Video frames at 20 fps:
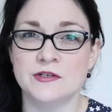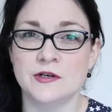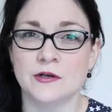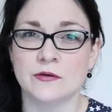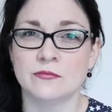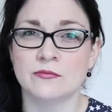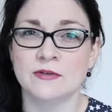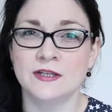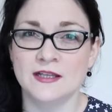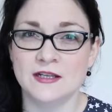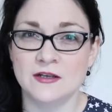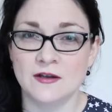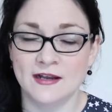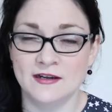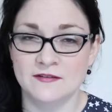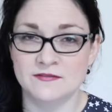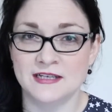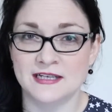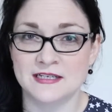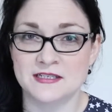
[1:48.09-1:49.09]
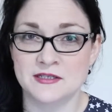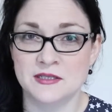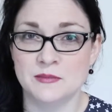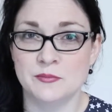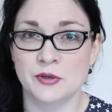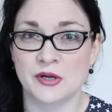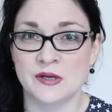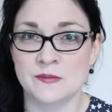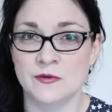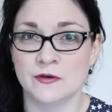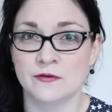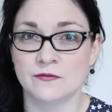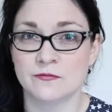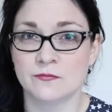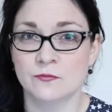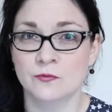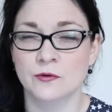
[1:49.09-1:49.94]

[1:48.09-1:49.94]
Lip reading: you know, really kind of get to the bottom of,